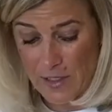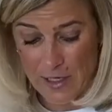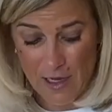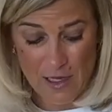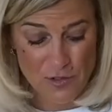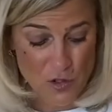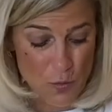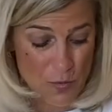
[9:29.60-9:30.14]

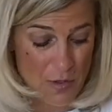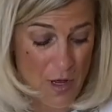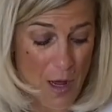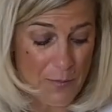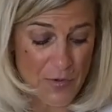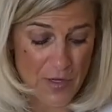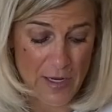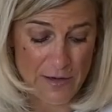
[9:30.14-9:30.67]
kind of super
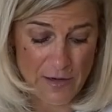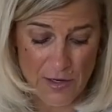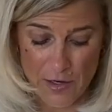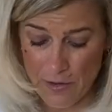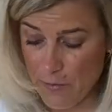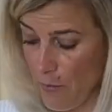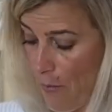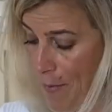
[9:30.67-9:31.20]
complicated
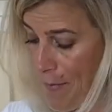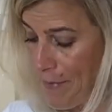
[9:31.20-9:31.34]
here.